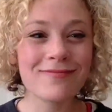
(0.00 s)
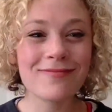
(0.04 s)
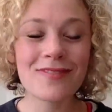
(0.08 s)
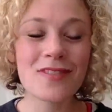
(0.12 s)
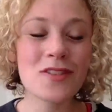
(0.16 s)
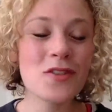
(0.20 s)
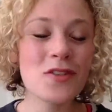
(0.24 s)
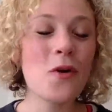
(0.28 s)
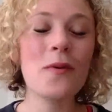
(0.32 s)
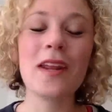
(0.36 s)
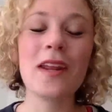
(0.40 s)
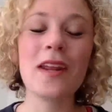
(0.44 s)

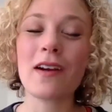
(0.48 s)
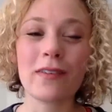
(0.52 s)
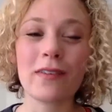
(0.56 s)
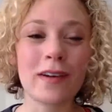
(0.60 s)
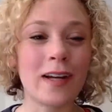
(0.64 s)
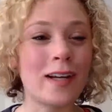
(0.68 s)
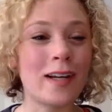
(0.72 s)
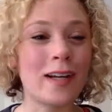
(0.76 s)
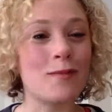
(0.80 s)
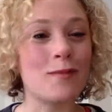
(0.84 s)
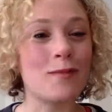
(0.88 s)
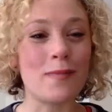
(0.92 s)
Nobody ever
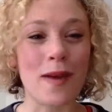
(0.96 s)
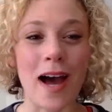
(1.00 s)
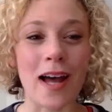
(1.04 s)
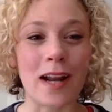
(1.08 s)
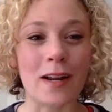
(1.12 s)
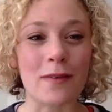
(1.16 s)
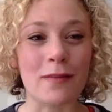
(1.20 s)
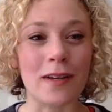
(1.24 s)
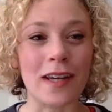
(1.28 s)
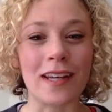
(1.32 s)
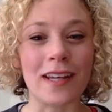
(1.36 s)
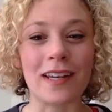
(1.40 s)
gets mad
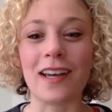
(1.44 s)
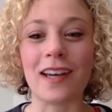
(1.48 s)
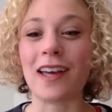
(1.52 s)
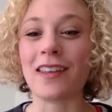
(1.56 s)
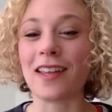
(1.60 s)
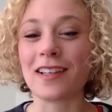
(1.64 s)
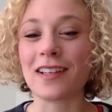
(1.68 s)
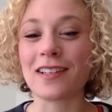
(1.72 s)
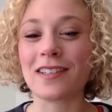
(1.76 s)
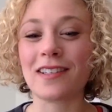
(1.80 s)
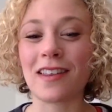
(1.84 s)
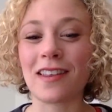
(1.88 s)
at me.
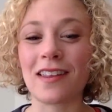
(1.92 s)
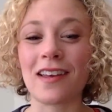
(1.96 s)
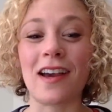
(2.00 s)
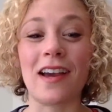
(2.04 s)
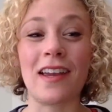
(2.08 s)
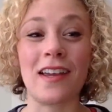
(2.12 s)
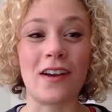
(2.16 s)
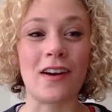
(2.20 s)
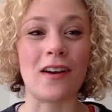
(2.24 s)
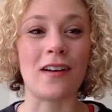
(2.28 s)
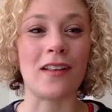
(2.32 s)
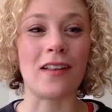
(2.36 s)
And that's the thing I
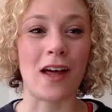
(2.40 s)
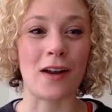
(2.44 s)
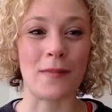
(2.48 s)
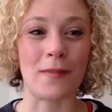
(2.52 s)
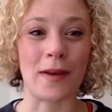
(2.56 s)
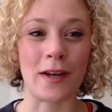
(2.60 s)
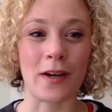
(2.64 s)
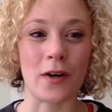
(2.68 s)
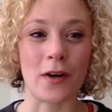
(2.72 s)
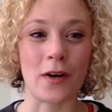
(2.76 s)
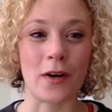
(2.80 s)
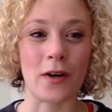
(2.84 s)
hear a lot of
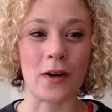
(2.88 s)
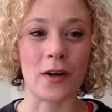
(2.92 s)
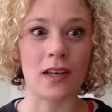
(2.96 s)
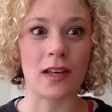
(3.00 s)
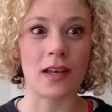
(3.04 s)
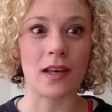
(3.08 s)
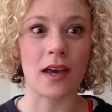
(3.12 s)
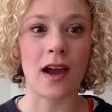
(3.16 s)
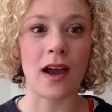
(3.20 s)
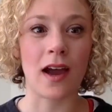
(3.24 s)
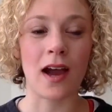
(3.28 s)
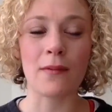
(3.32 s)
my coaches
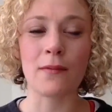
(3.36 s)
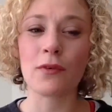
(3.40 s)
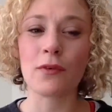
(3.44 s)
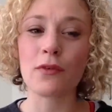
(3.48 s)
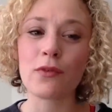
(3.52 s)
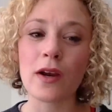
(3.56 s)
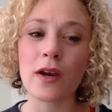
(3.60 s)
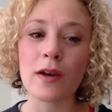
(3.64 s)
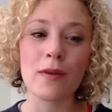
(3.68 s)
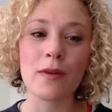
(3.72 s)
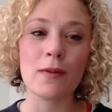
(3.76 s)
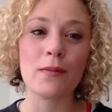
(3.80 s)
say. I'm
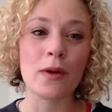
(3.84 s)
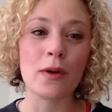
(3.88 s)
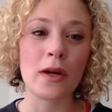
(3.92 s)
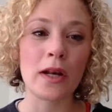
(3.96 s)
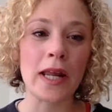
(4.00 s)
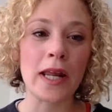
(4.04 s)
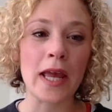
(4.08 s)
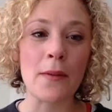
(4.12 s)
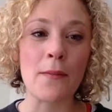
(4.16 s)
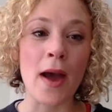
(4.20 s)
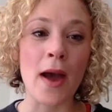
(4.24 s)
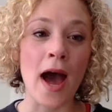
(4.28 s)
afraid people are going
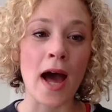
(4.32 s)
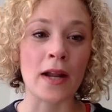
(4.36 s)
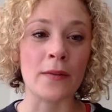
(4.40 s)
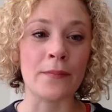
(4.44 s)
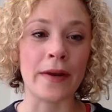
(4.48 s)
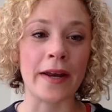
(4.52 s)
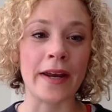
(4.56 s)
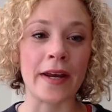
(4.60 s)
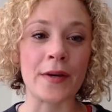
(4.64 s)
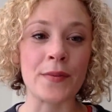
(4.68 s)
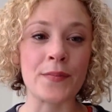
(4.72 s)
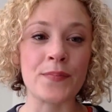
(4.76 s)
to get mad at
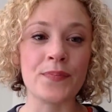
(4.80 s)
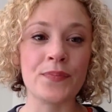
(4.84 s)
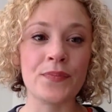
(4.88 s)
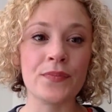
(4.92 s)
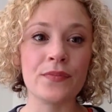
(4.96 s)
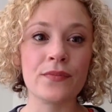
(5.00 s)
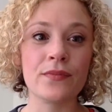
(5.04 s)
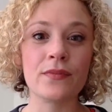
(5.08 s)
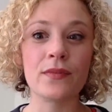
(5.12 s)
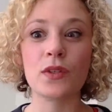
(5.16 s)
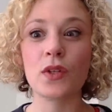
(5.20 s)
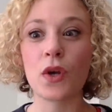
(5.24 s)
me.
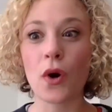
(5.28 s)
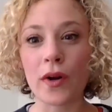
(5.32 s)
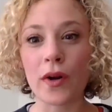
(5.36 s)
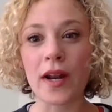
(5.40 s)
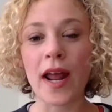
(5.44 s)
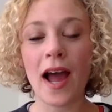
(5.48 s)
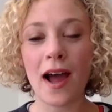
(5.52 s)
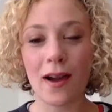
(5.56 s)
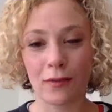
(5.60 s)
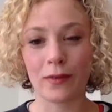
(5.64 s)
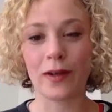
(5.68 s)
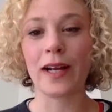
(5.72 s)
No one
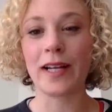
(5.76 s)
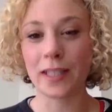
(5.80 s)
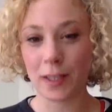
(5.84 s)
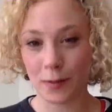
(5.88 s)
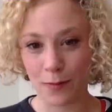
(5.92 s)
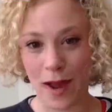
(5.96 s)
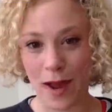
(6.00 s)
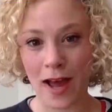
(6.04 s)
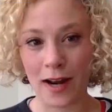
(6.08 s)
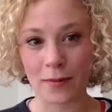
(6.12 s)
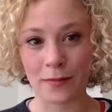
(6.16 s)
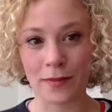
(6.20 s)
ever gets
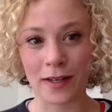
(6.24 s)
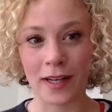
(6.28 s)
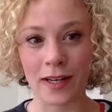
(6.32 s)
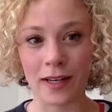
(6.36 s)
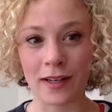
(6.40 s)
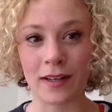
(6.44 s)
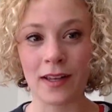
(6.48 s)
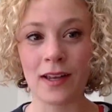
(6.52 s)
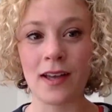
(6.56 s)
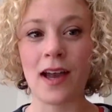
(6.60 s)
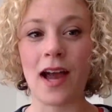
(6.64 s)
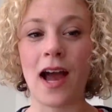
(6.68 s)
mad at
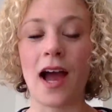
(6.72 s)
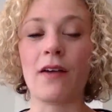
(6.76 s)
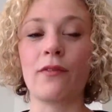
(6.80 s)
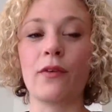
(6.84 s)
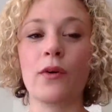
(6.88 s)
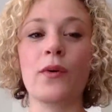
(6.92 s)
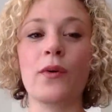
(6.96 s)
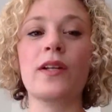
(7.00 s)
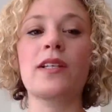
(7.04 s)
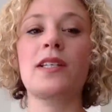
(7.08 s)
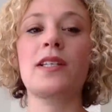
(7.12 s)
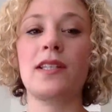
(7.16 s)
me.
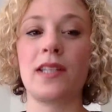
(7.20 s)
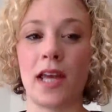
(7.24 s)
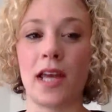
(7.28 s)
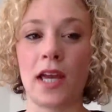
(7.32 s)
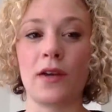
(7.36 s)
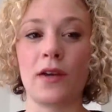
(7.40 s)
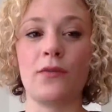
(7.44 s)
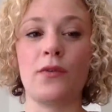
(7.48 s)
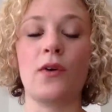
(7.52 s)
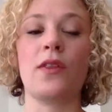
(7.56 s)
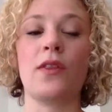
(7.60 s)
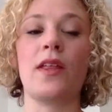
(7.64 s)
Everyone is
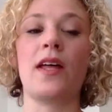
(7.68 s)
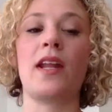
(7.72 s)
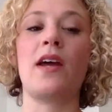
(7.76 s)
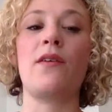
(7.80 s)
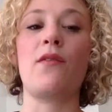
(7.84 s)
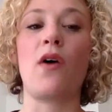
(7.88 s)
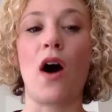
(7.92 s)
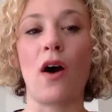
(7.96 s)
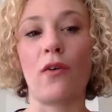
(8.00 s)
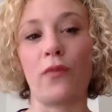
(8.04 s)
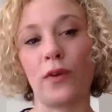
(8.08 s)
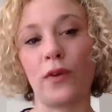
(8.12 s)
thankful that
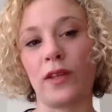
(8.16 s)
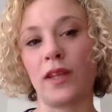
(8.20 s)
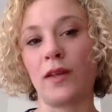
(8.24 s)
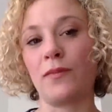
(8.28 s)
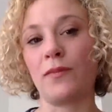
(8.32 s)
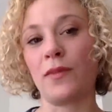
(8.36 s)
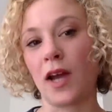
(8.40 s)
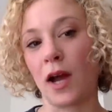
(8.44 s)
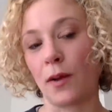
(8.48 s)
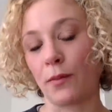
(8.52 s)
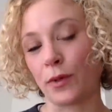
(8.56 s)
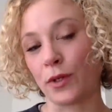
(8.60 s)
I've offered them
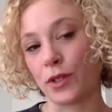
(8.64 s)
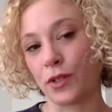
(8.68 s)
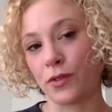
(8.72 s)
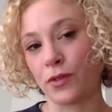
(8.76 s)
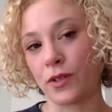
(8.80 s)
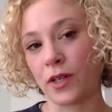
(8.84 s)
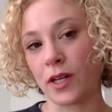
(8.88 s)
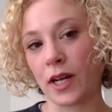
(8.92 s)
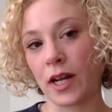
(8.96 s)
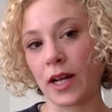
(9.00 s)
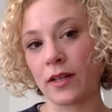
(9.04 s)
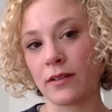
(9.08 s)
the
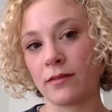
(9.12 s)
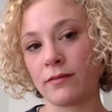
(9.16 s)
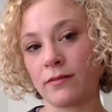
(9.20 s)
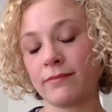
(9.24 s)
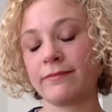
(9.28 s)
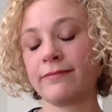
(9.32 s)
opportunity.